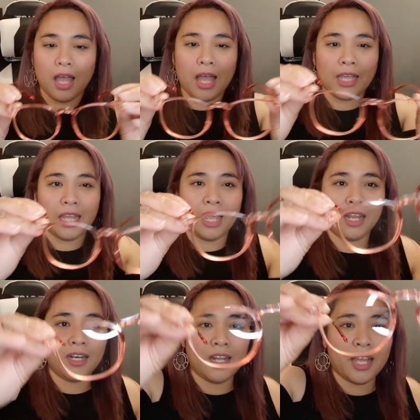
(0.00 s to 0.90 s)

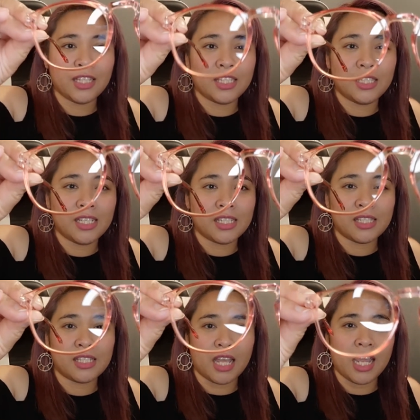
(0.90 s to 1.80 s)
Again, it's the
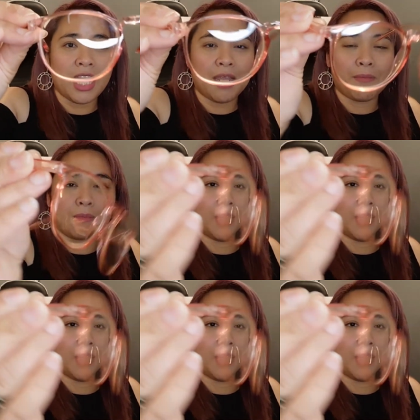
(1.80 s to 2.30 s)
same,